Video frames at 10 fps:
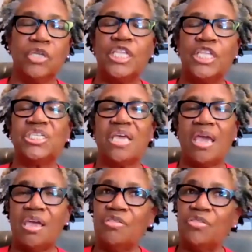
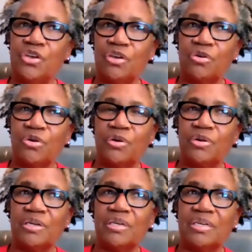unscathed
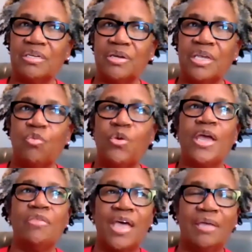or uh, in a
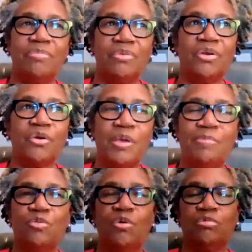way that you know
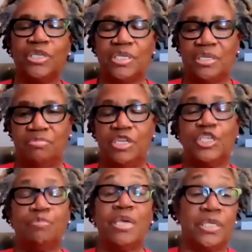people won't just
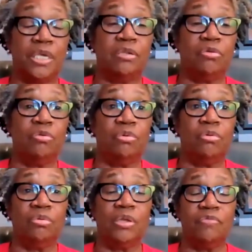dismiss it who,
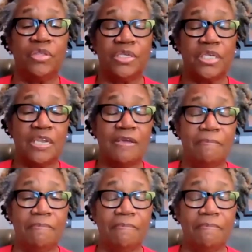who live in the city.